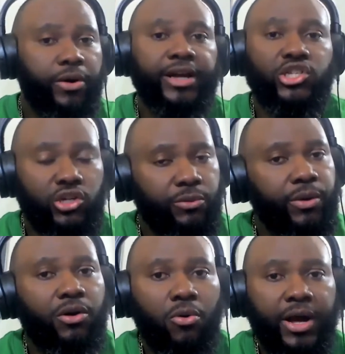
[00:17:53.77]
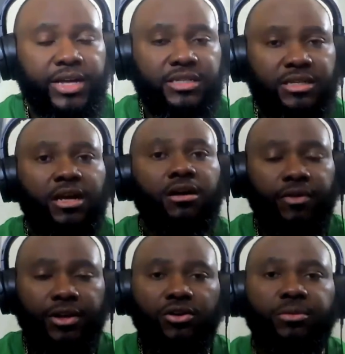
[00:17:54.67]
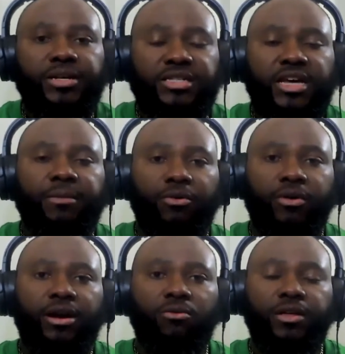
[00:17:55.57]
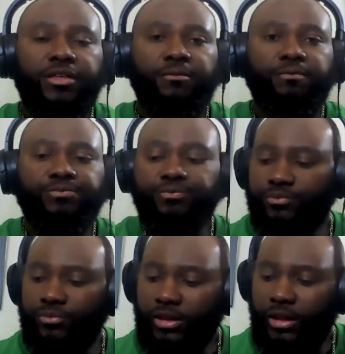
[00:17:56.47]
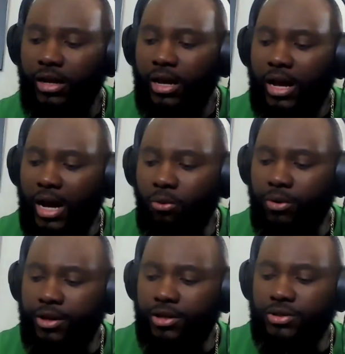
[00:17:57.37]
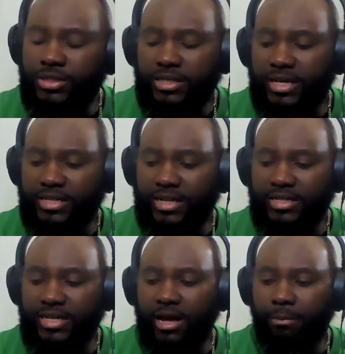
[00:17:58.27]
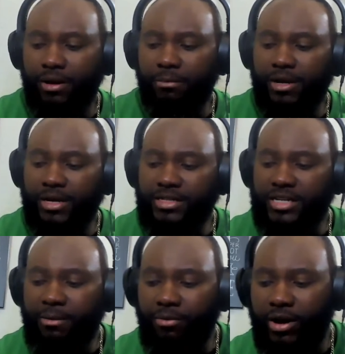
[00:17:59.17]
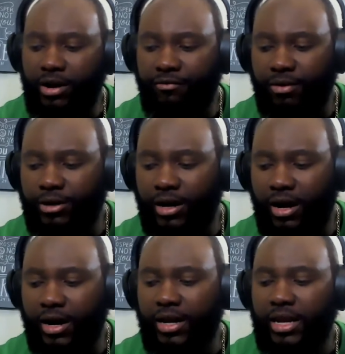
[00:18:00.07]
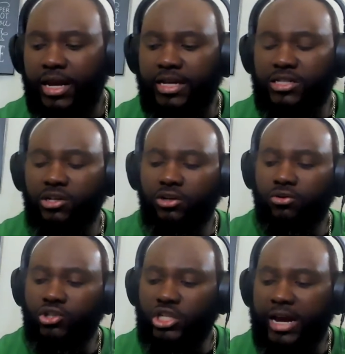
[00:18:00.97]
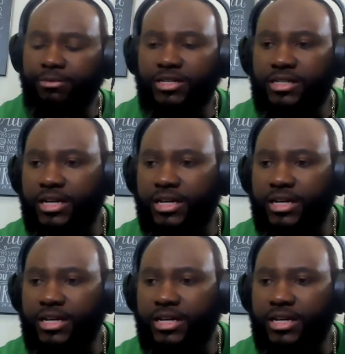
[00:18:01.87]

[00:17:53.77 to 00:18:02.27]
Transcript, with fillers: grant your request for you to be separated with Him. I want to use this as an example of being separated from God. It's Luke chapter